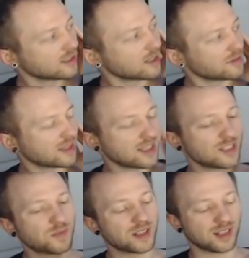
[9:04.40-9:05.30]
I mean, they
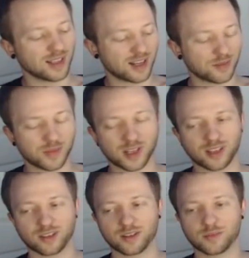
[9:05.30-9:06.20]
spend a lot of money
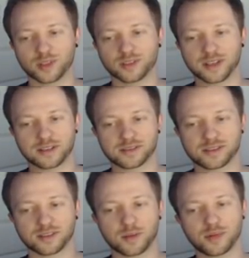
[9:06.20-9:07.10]
on their build out,
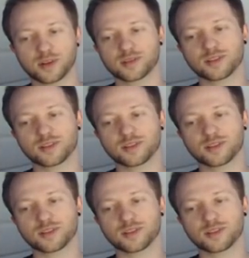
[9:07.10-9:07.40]
so I'm pretty